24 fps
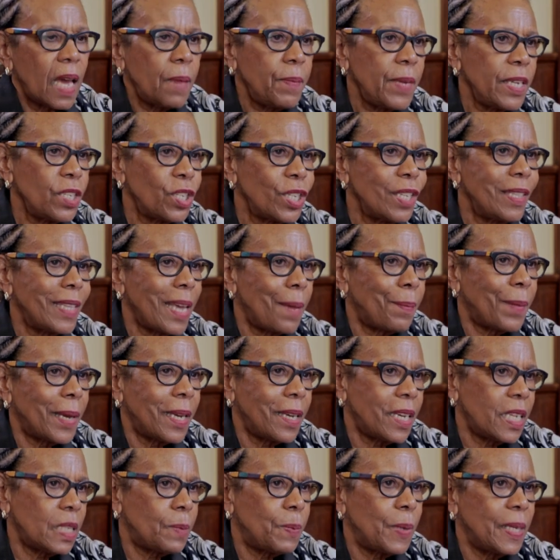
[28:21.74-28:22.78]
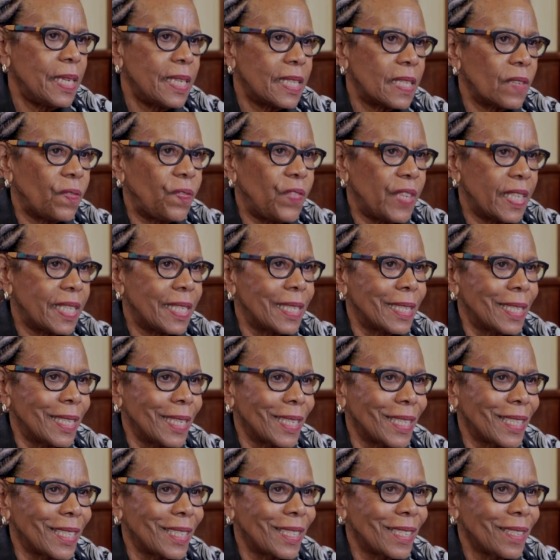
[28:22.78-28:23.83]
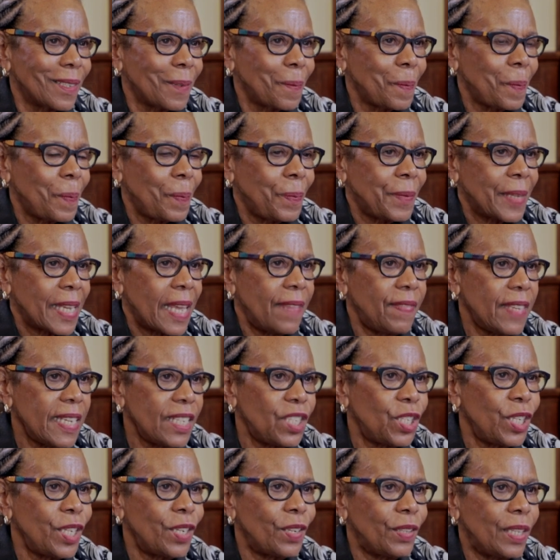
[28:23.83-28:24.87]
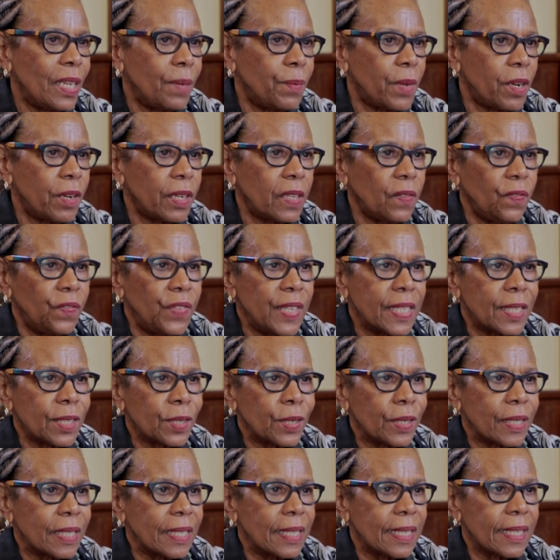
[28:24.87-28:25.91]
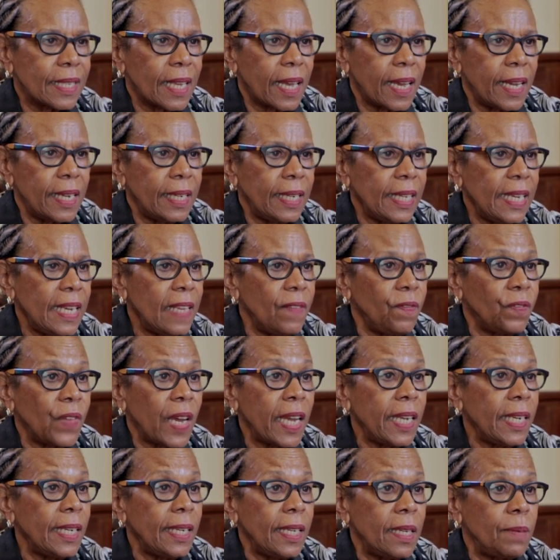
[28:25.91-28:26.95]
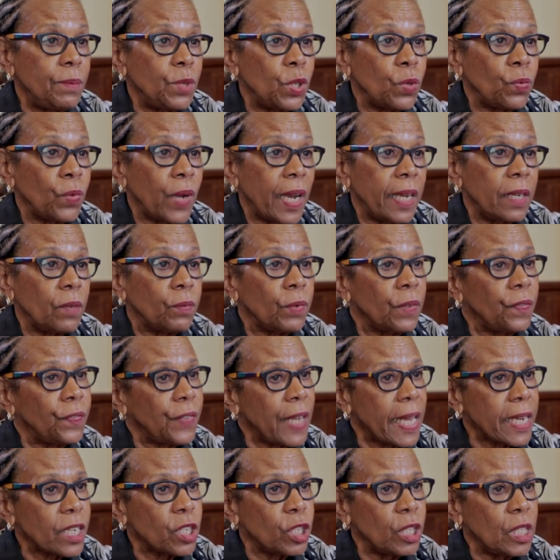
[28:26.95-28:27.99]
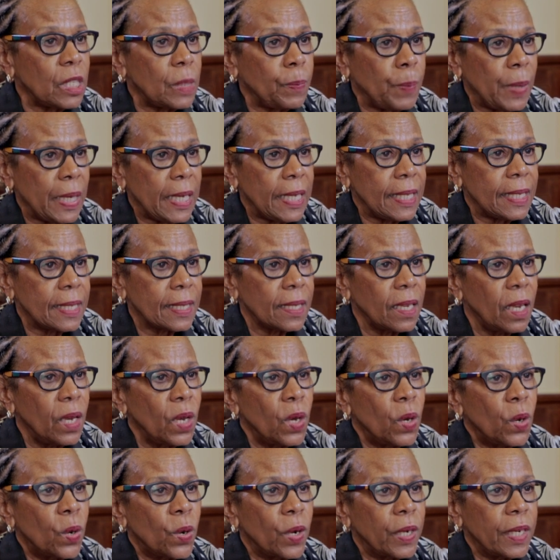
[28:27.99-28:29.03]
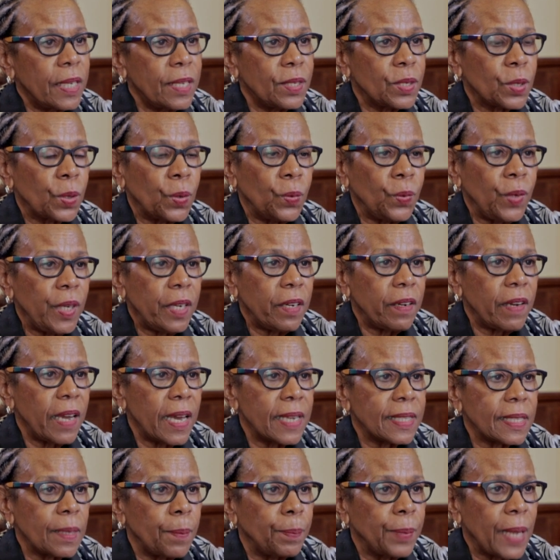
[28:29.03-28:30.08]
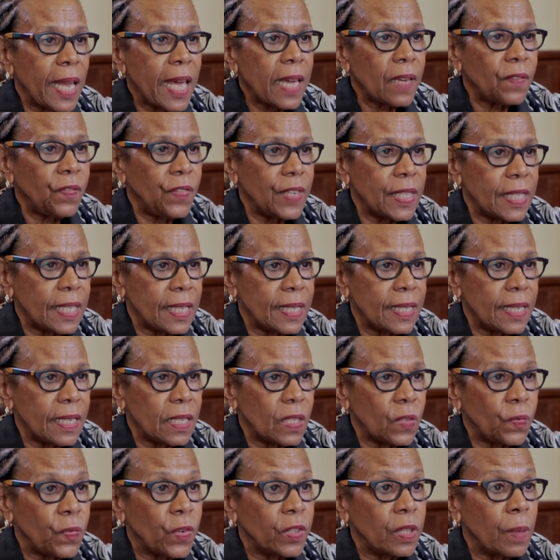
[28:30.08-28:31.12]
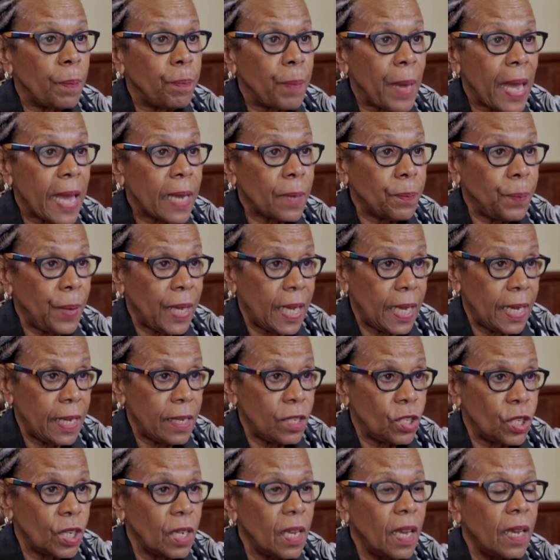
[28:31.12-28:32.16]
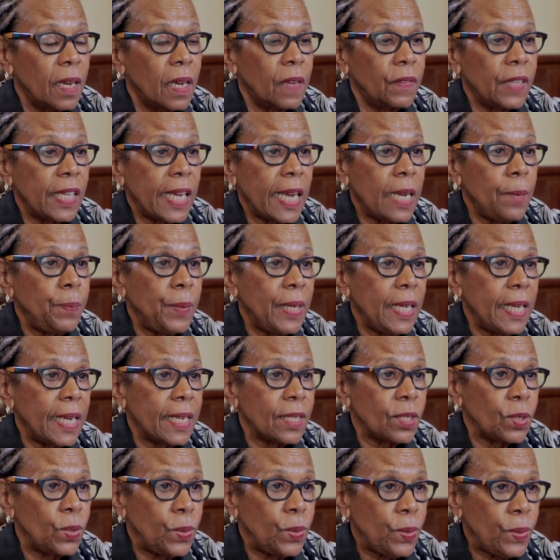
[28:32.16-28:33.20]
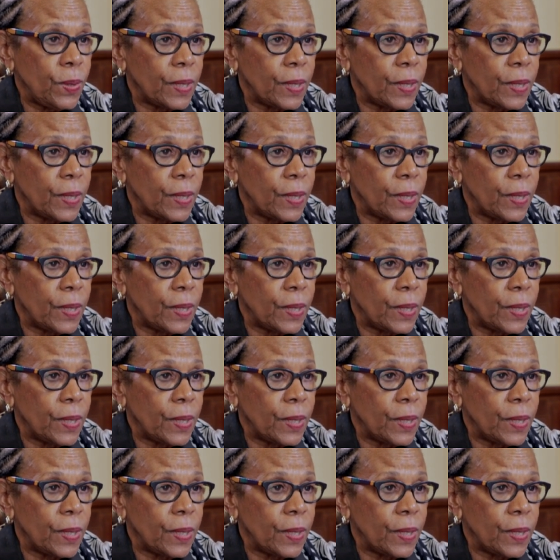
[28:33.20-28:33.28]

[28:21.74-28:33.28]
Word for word: I mentioned that my husband is a physicist, and this year the American Physical Society invited him to write a reflections piece on his career as a black physicist for the back page of the APS